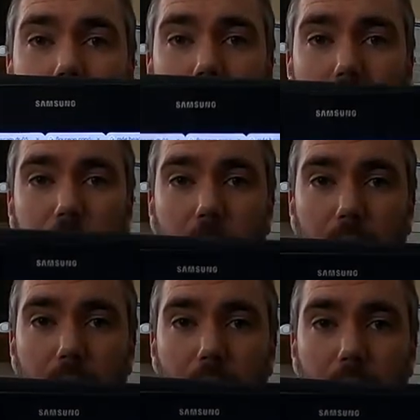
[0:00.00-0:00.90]
if you
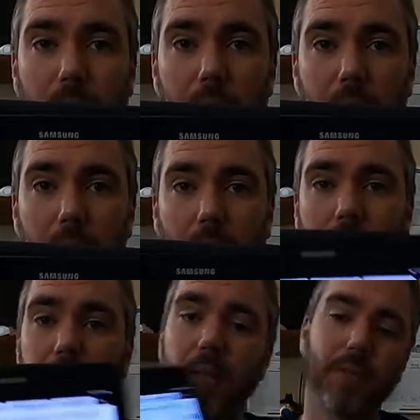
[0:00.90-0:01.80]
wanted to try to
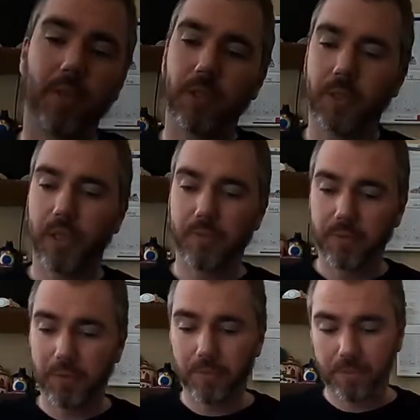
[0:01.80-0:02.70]
acquire that for
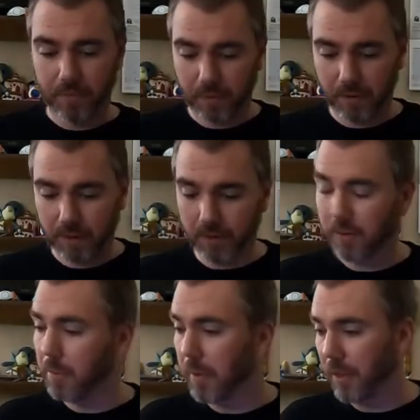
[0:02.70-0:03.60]
yourself. That's
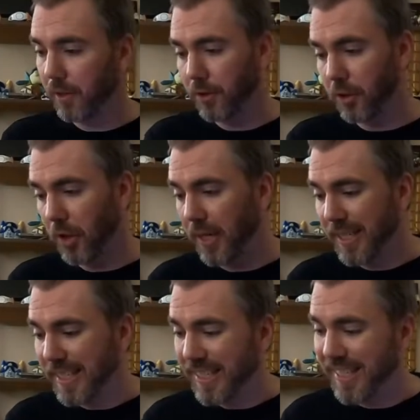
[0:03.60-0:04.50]
the Behringer
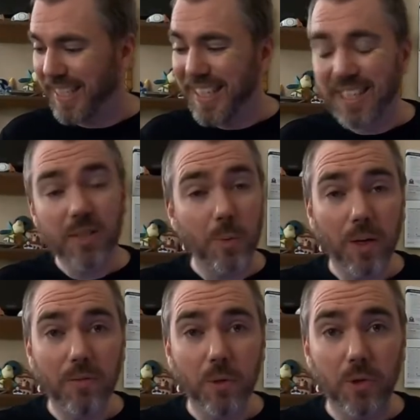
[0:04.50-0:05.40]
Xenix
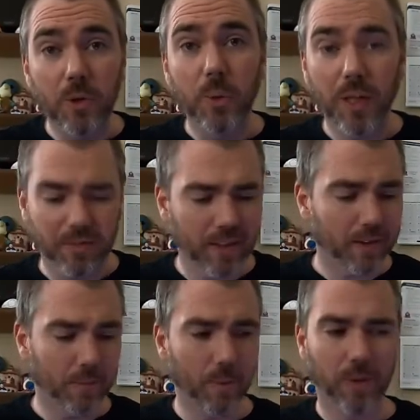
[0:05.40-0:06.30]
1202
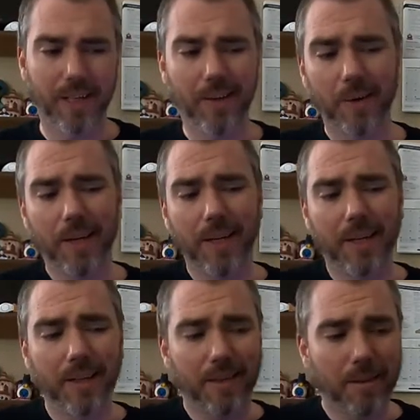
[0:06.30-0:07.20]
FX board. Now,
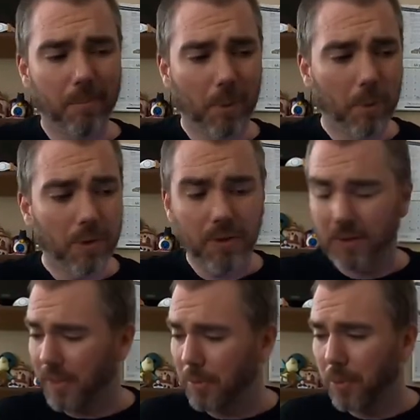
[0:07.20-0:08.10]

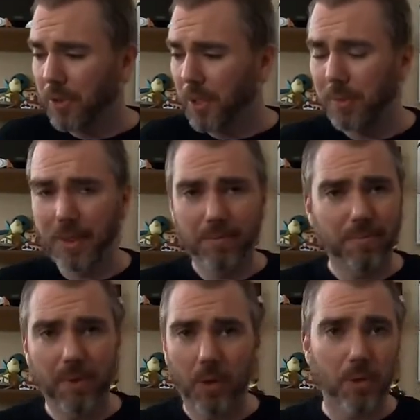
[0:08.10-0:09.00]
soundboards come in
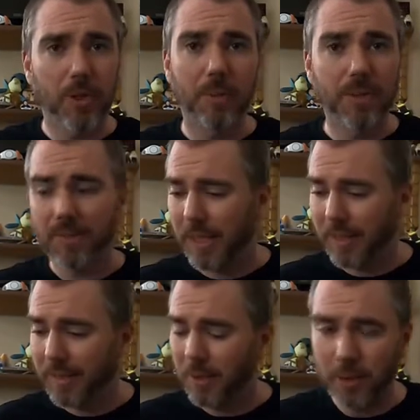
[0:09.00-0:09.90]
all shapes and
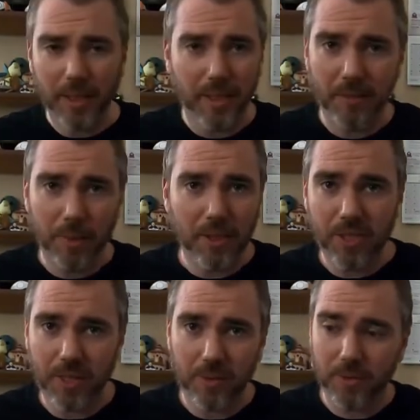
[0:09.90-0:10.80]
sizes. You can get as many
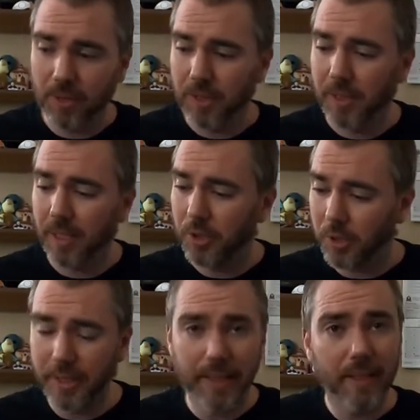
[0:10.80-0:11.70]
channels as you
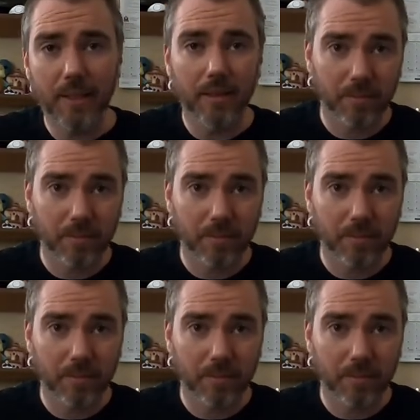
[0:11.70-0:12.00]
need,